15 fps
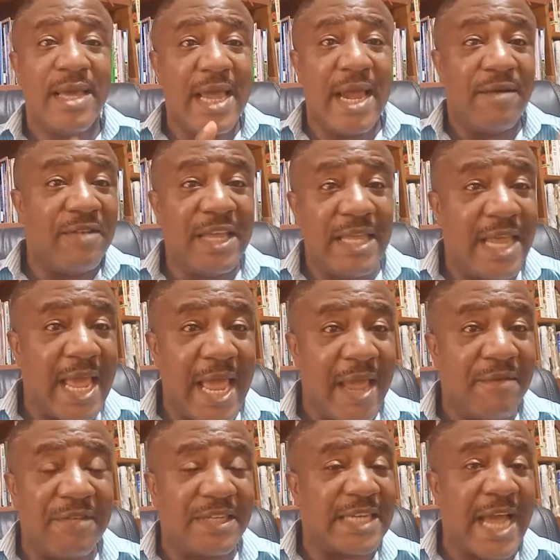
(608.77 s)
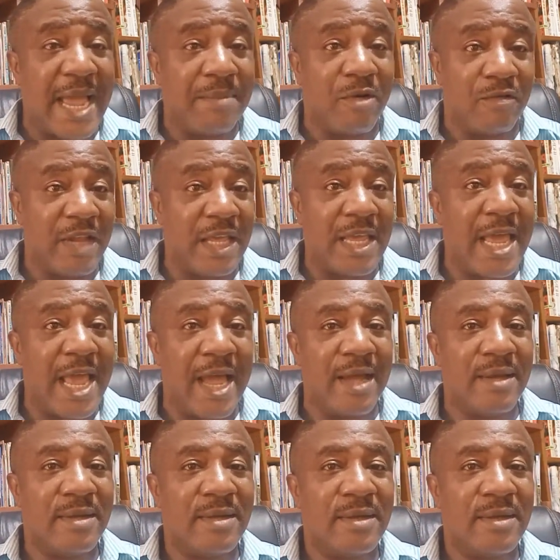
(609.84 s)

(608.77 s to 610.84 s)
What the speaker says: every year, every time of the year.